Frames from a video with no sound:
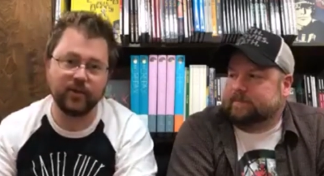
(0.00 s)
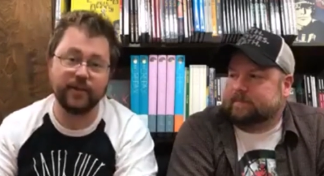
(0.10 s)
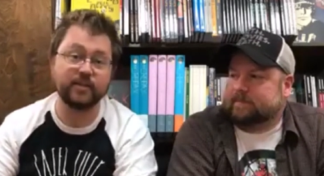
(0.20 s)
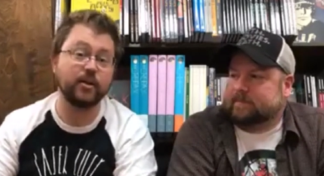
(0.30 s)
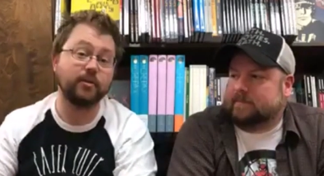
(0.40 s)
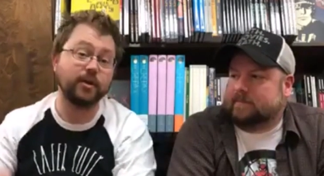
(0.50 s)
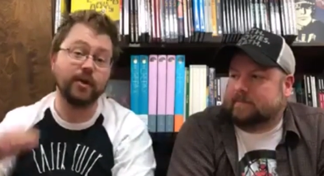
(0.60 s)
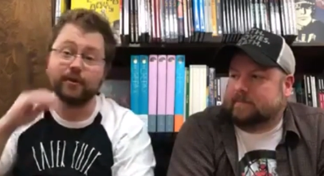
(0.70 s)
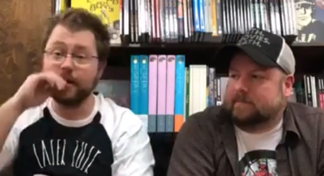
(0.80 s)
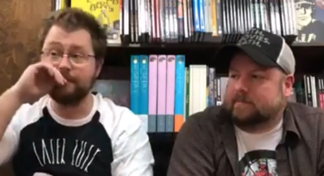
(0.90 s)
Speaker 1: So that's going to be
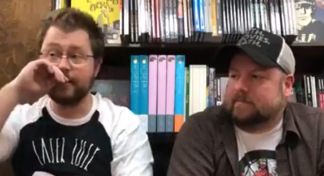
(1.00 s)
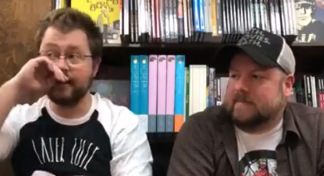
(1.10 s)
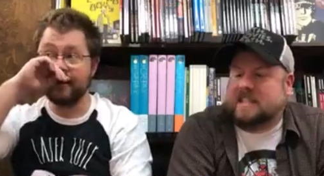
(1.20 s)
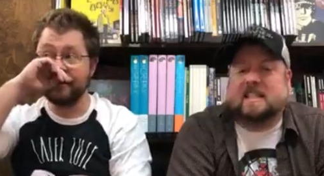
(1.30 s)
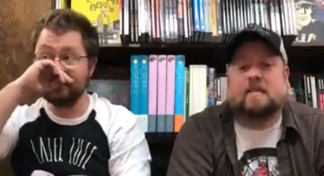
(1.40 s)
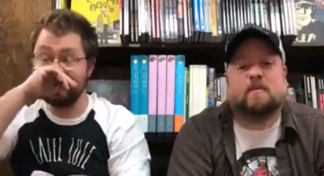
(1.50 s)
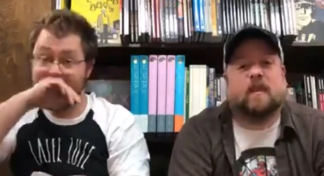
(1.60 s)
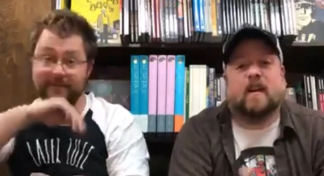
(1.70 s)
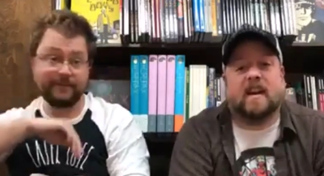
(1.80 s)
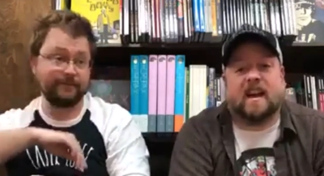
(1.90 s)
coming up. Uh, it seems
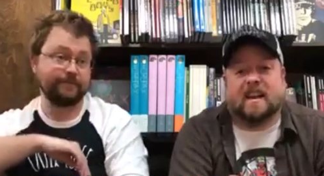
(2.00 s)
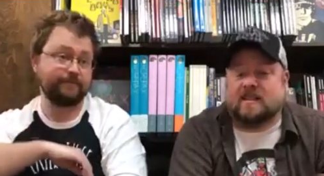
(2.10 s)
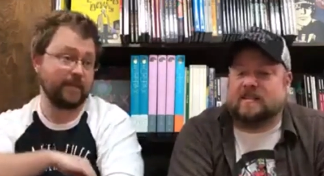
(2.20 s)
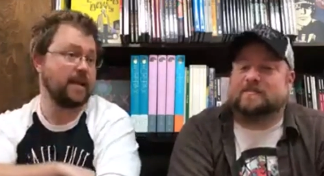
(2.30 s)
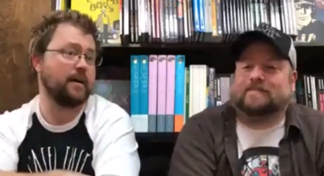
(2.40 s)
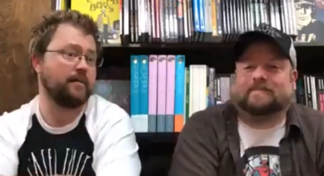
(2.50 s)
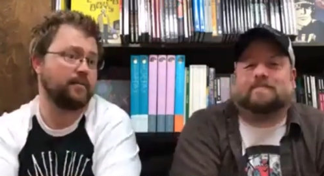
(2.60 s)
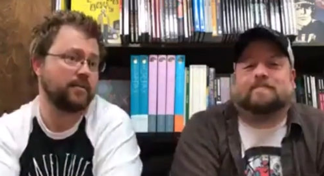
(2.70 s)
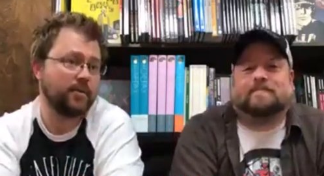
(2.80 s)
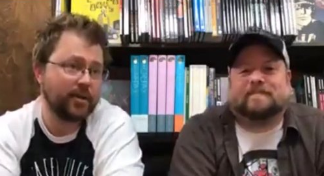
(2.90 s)
very nice. Yeah,
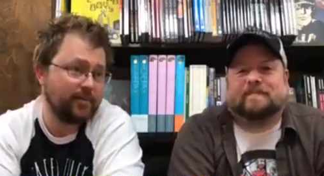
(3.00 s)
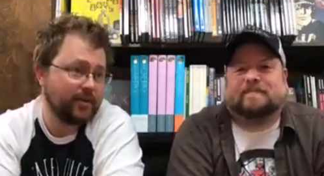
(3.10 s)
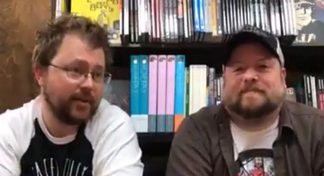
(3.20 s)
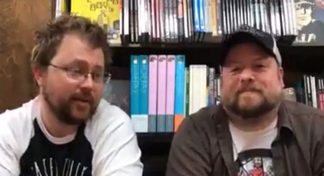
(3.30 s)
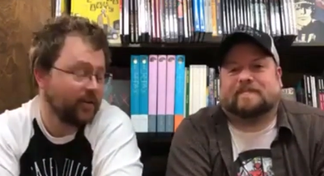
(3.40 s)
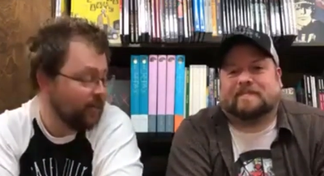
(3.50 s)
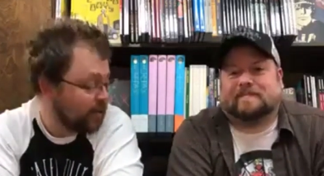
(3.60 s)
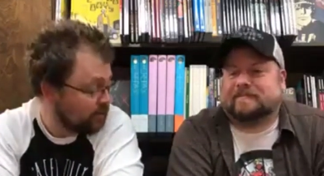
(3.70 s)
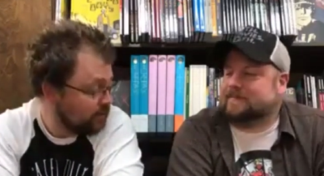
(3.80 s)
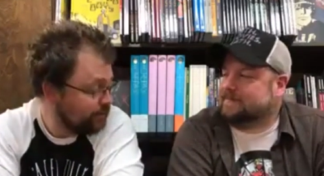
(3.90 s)
it's coming up at the end of the
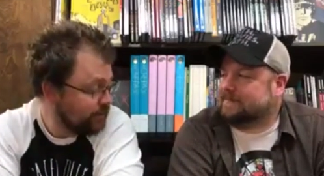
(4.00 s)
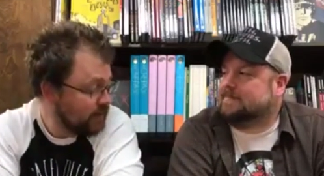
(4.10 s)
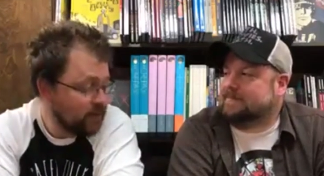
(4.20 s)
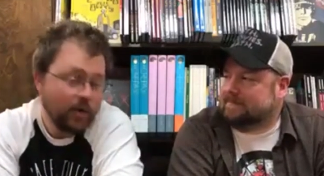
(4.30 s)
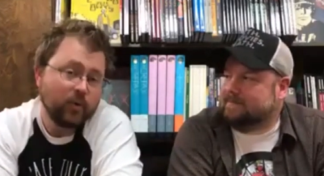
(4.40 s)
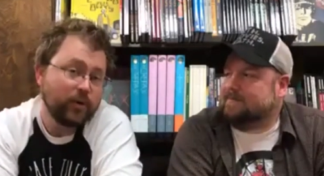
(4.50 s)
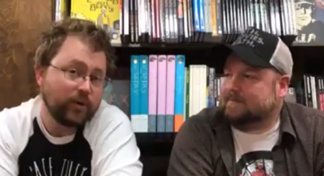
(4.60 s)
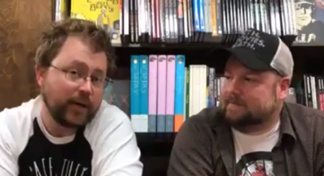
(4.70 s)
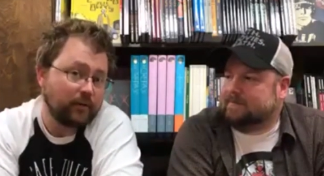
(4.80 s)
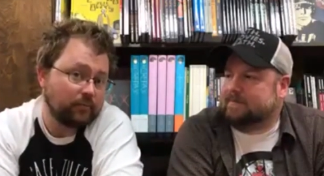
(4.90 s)
month. What do
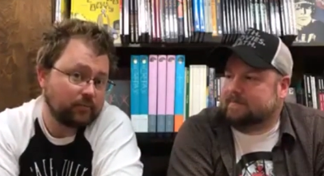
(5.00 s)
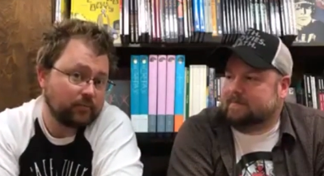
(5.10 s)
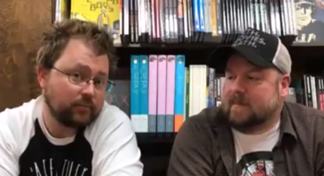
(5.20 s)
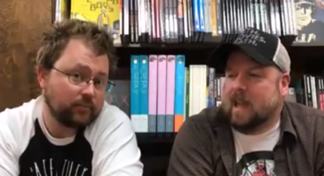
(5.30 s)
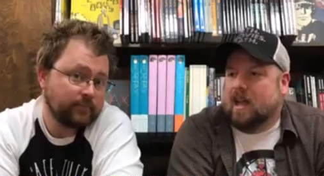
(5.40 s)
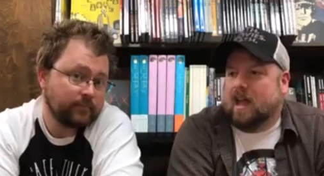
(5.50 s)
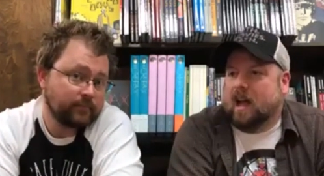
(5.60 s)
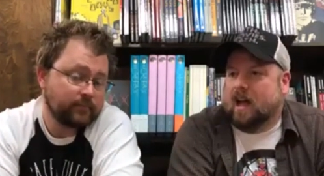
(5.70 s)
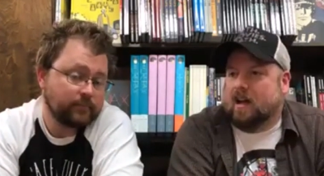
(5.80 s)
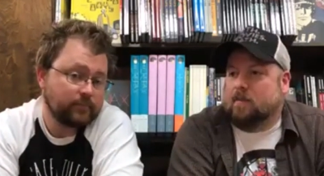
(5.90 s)
you got?
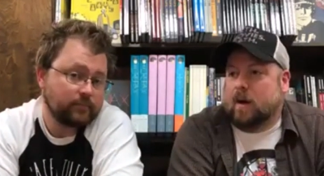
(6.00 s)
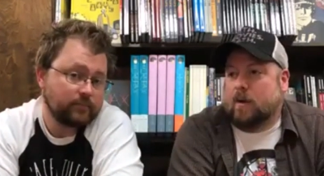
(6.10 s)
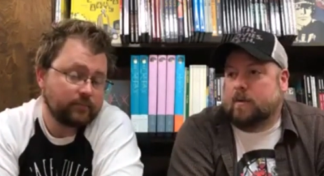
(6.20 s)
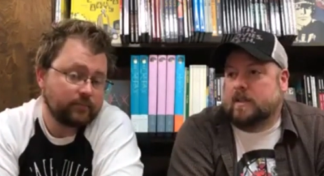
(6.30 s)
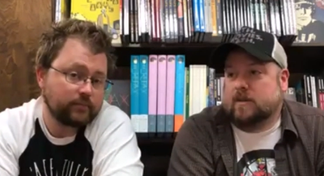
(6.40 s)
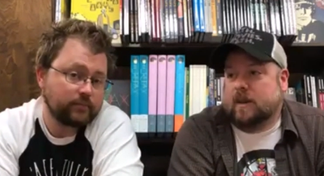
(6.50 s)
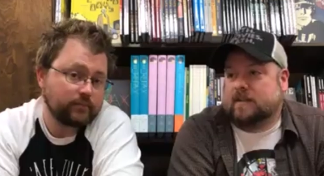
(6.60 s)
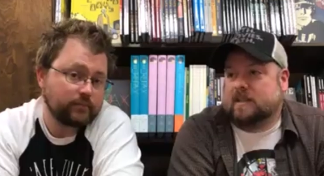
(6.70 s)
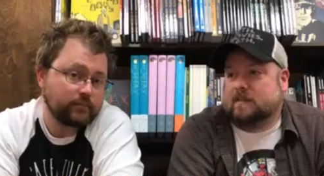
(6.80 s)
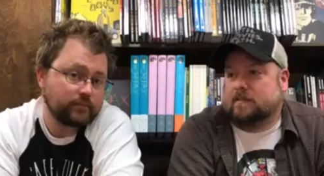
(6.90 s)
Speaker 2: Um, well, we do
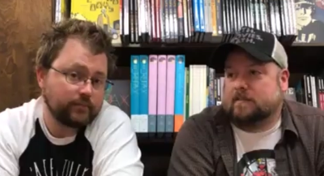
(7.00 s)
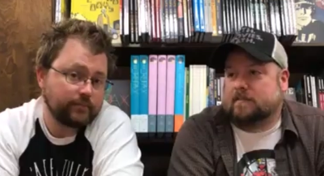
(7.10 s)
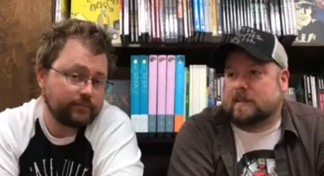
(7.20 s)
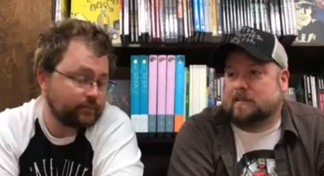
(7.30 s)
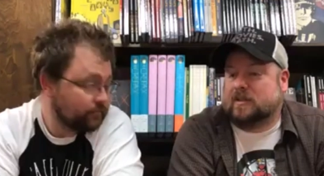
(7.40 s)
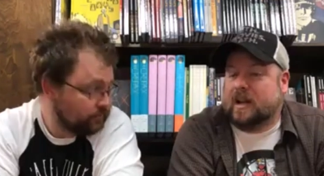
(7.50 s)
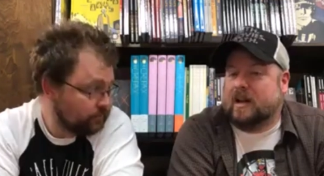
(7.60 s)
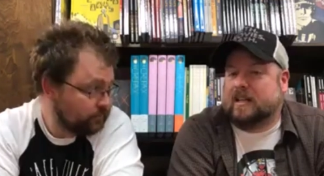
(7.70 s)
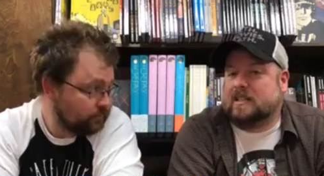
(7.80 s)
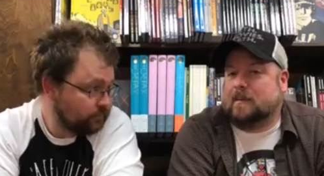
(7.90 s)
have some, some
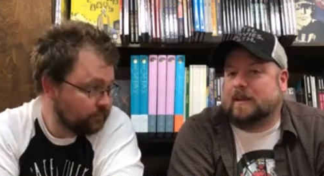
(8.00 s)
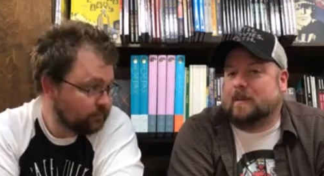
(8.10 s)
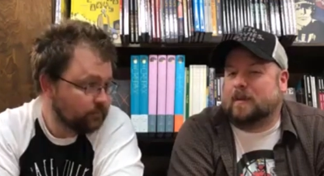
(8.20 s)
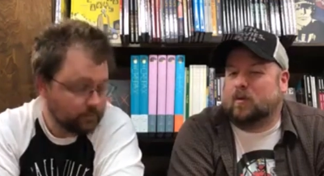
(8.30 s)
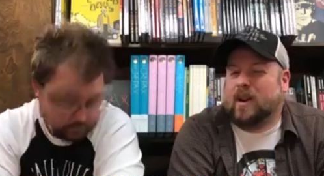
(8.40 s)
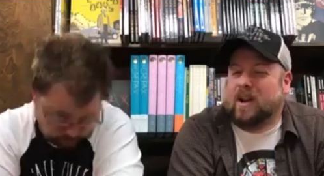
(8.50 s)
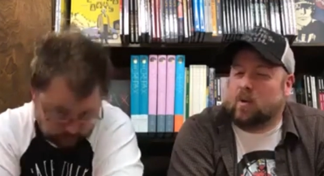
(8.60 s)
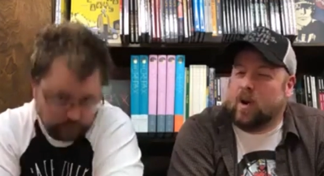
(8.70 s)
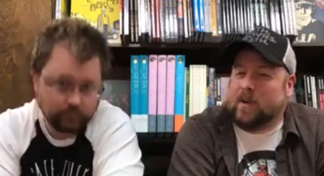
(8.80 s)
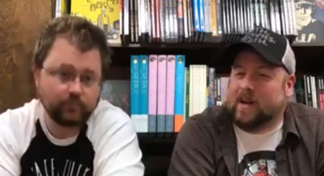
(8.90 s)
signings coming up that we're not
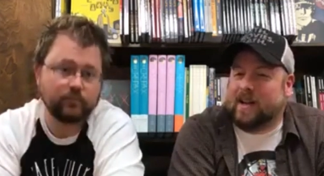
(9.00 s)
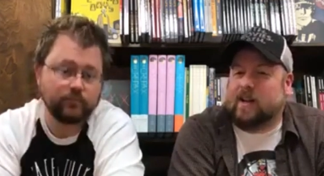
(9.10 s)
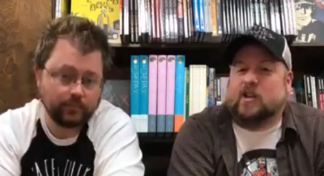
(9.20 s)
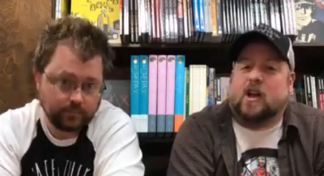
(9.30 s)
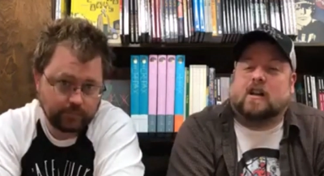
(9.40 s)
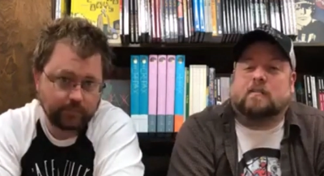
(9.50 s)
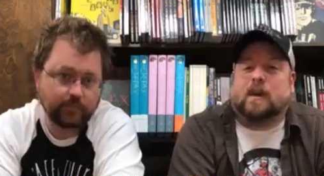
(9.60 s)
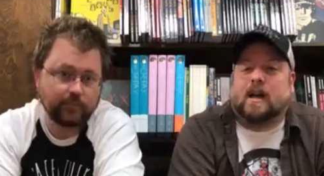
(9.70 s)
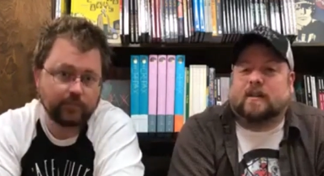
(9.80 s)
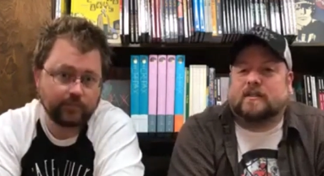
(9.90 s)
quite ready to talk
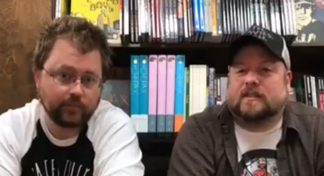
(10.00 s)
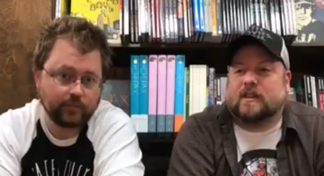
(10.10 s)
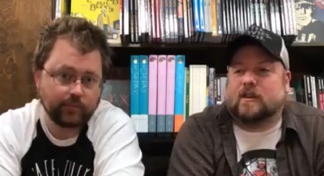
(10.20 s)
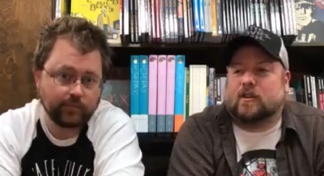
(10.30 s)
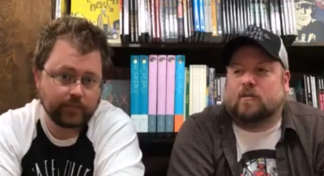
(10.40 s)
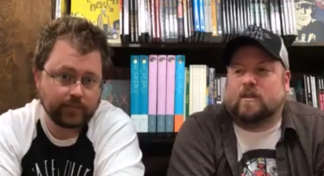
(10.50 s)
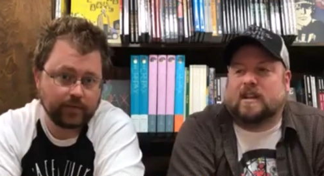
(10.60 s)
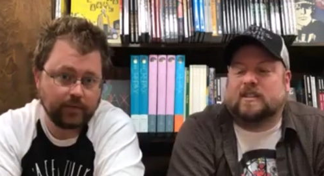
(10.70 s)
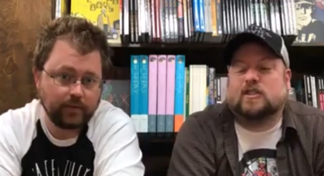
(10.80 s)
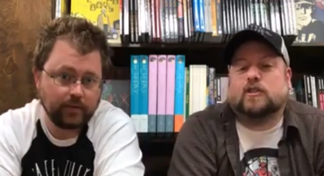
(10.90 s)
about. So, but
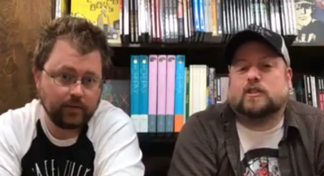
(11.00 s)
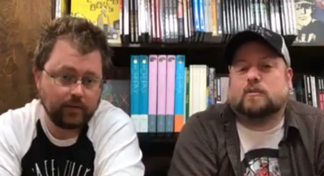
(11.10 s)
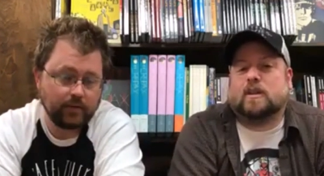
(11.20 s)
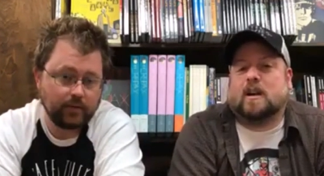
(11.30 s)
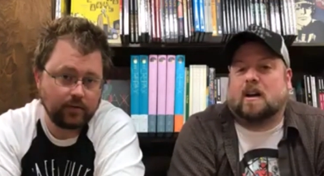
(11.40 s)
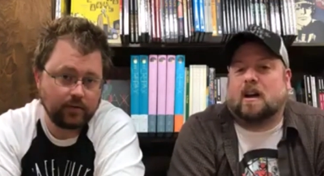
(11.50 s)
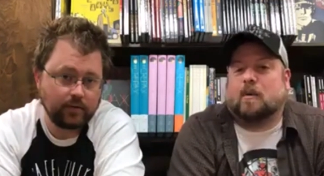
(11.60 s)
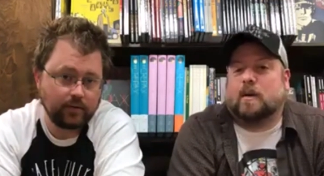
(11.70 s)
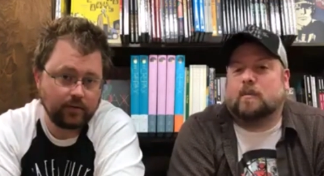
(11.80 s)
as soon as we are,